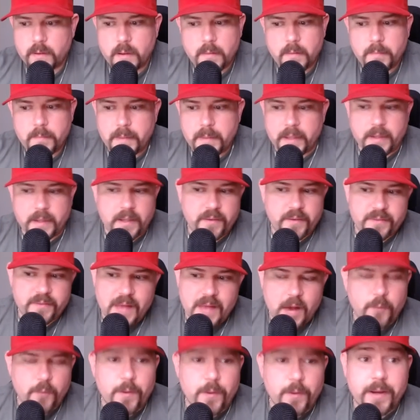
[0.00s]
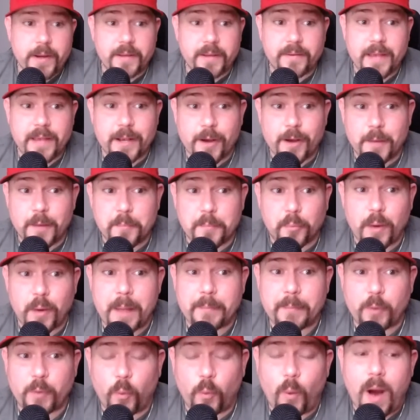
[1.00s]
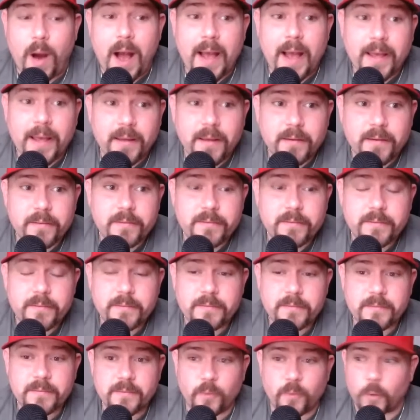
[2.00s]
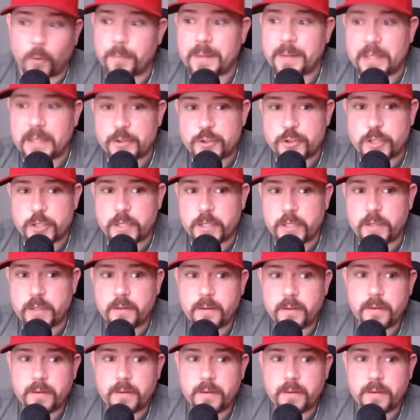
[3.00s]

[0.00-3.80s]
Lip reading: I mean, he's not ready to take on prime Kawhi or PG,